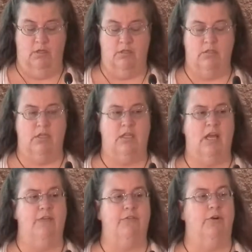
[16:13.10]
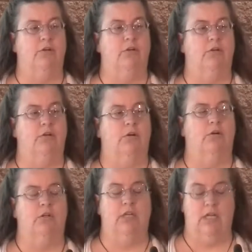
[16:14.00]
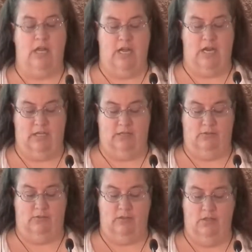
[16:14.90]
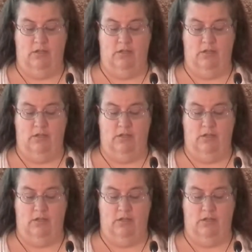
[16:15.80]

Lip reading: Together, holding hands,